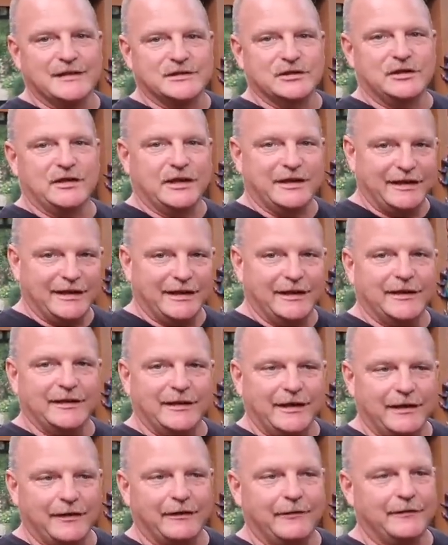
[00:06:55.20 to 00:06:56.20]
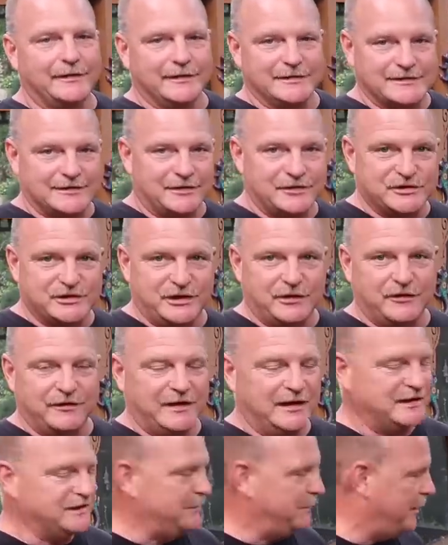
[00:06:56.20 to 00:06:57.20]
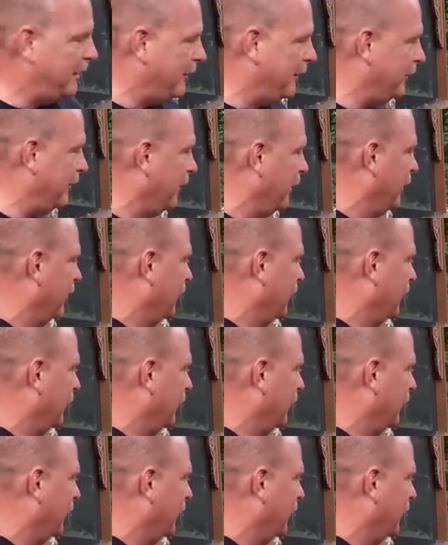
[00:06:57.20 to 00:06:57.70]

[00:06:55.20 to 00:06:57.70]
until you get in there and start tearing things apart.